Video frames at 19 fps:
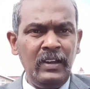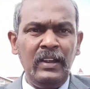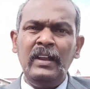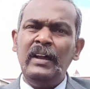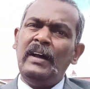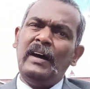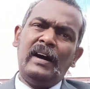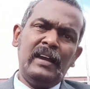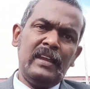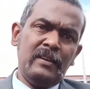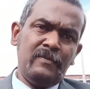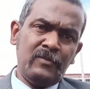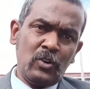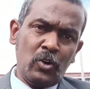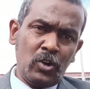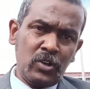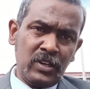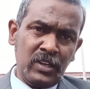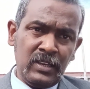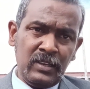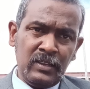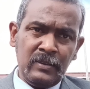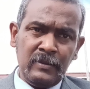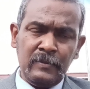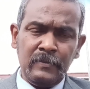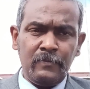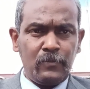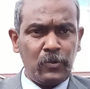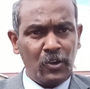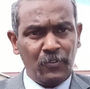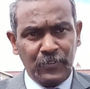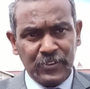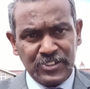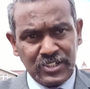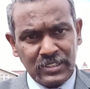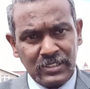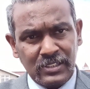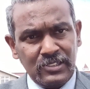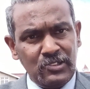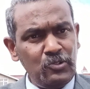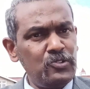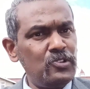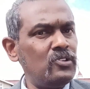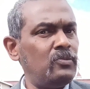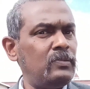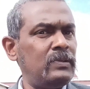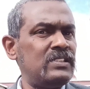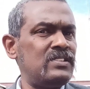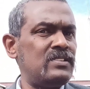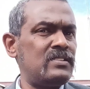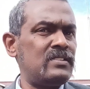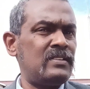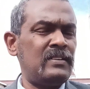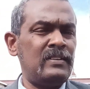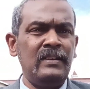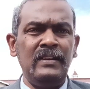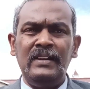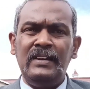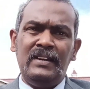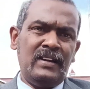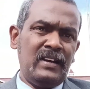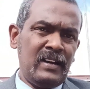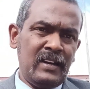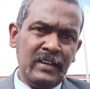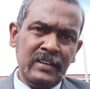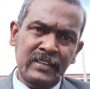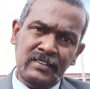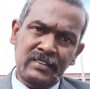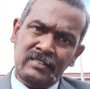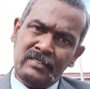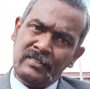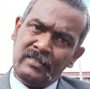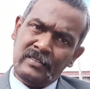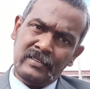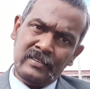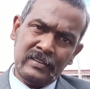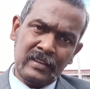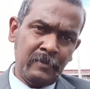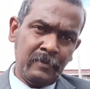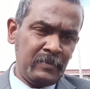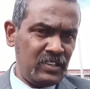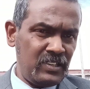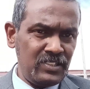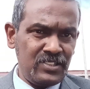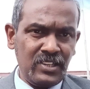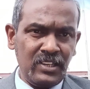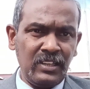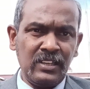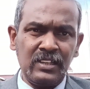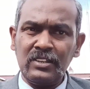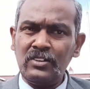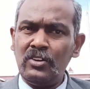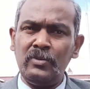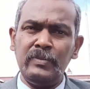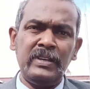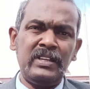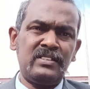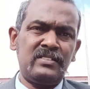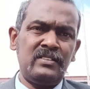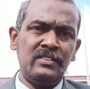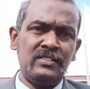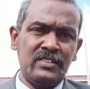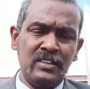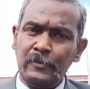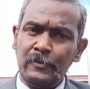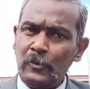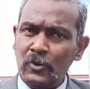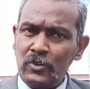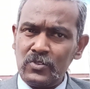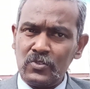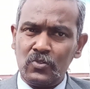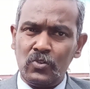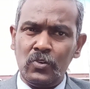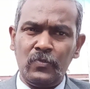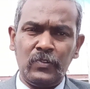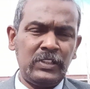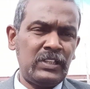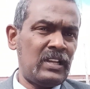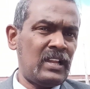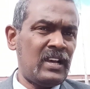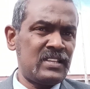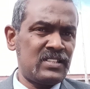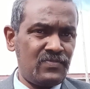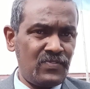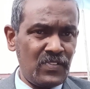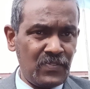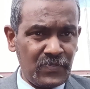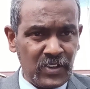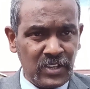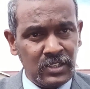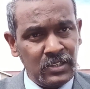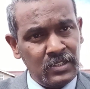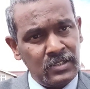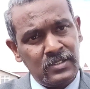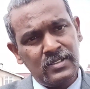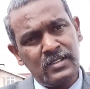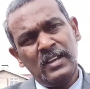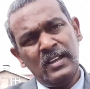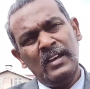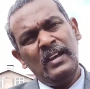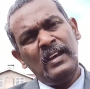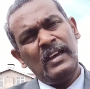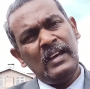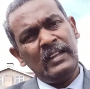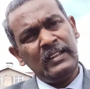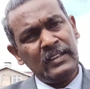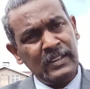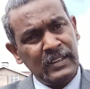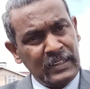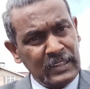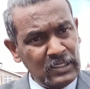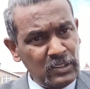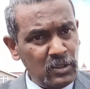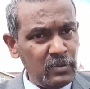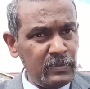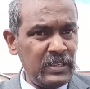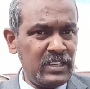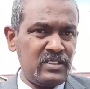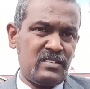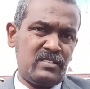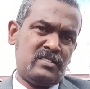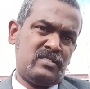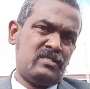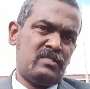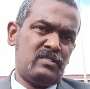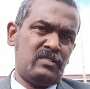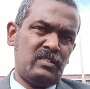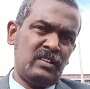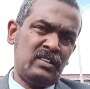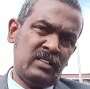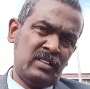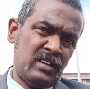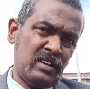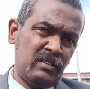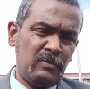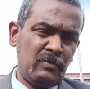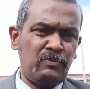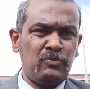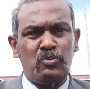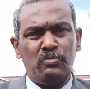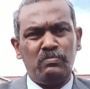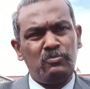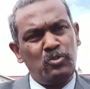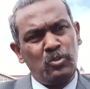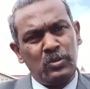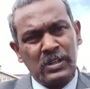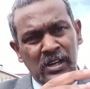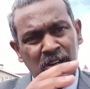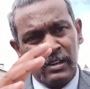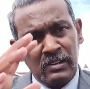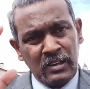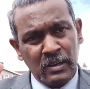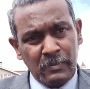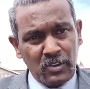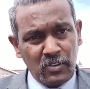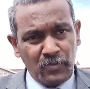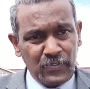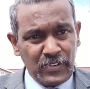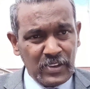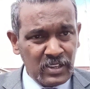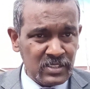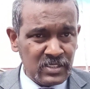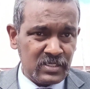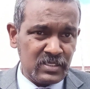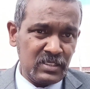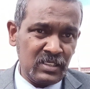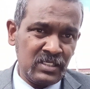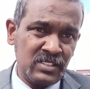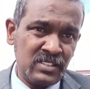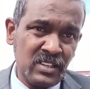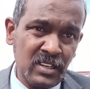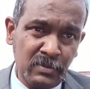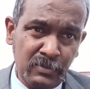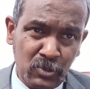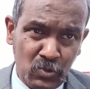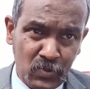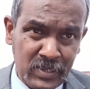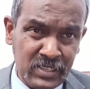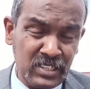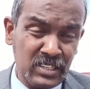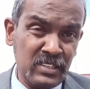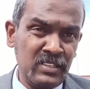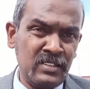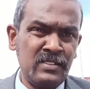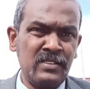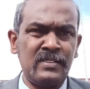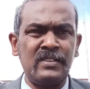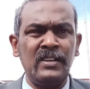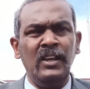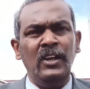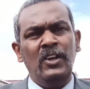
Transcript: I am not a professional YouTubers. I am teaching economics in St. Paul's School for the last 15 years, and the economics in the total number of years is near about 20 years.